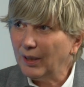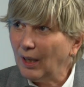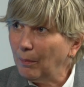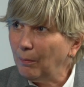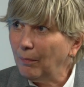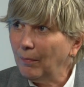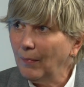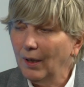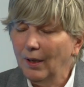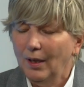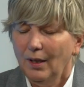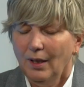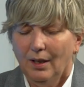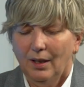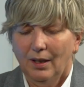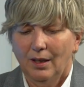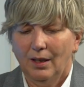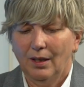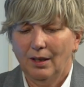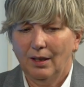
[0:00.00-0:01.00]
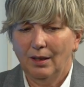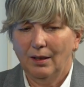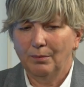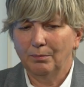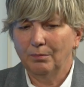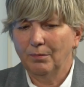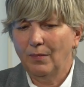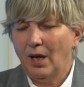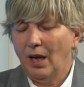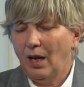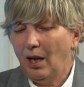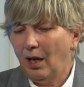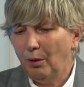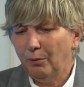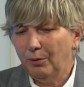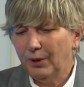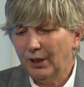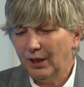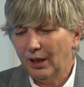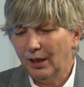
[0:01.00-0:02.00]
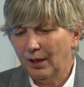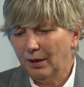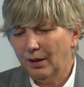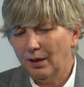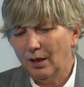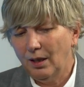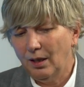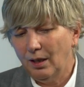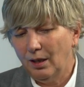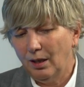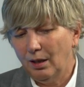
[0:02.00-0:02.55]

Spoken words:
them, how we can